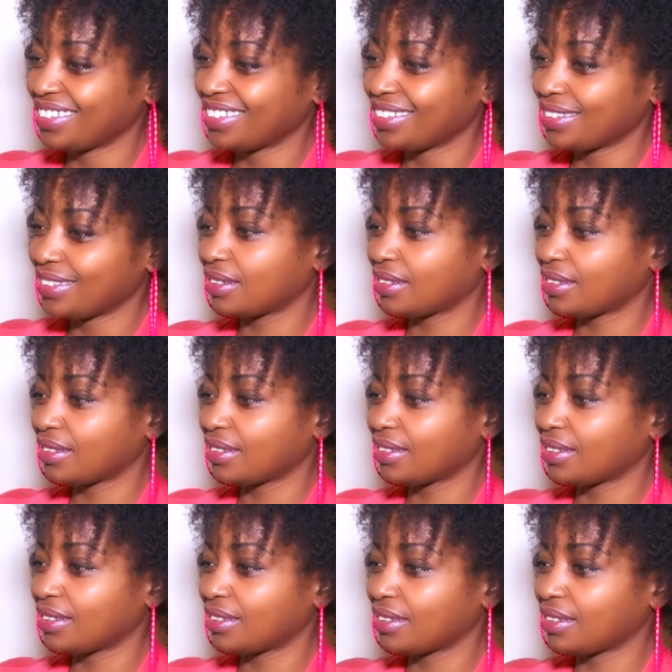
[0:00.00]

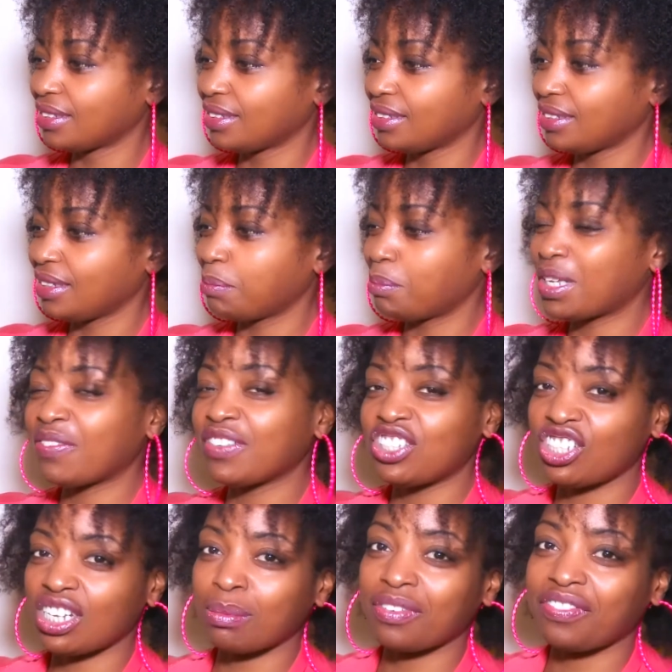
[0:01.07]
I'm a bit of a
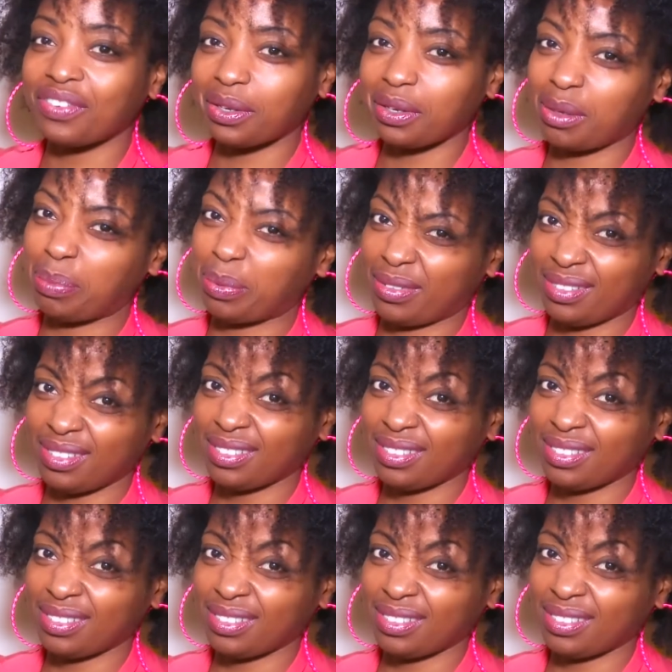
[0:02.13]
germaphobe.